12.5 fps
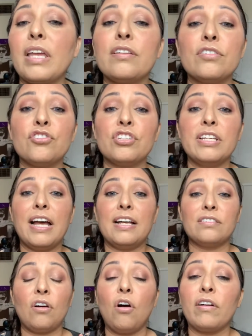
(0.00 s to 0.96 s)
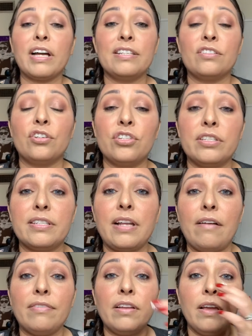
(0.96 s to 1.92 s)
She has all kinds of good
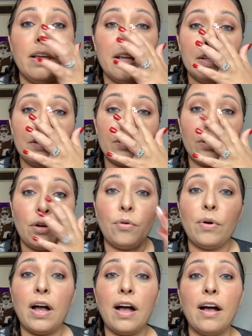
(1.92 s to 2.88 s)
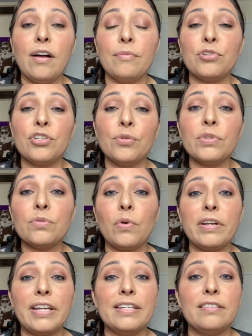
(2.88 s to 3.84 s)
stuff. So she was
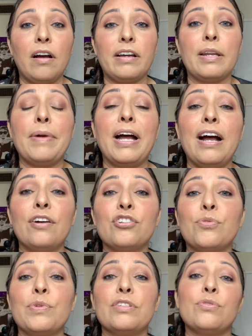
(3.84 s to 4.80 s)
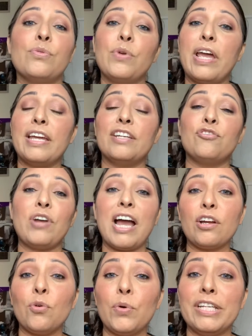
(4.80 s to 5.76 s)
one day talking about how she went to a
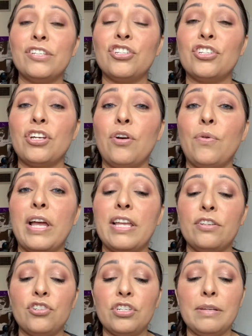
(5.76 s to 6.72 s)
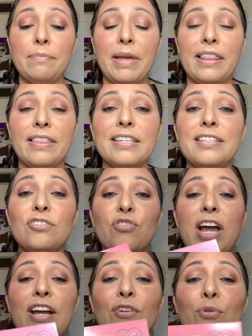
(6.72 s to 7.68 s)
drag queen show and she met this
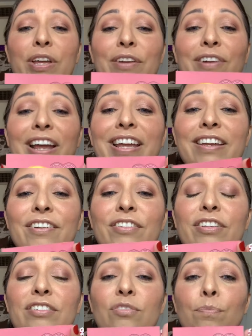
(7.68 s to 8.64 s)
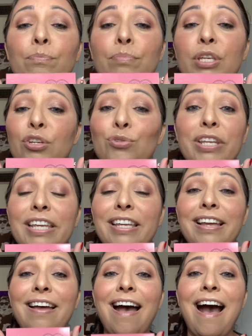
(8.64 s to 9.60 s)
drag queen right here, this
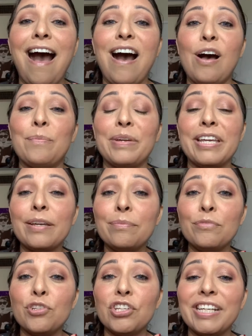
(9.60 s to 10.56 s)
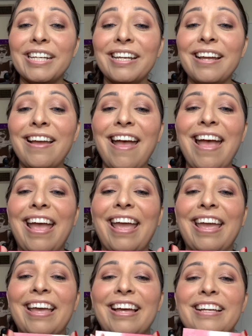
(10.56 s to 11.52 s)
beauty, Kimchi,
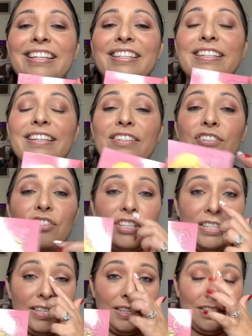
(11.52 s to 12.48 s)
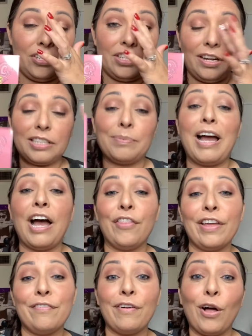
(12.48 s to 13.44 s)
and she talks about how
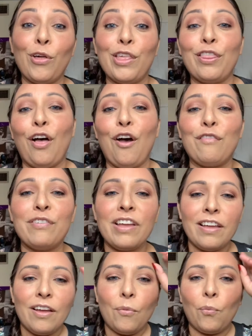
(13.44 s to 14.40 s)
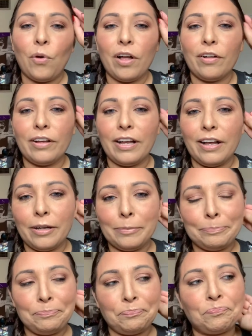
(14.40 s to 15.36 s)
they fell in love. Well,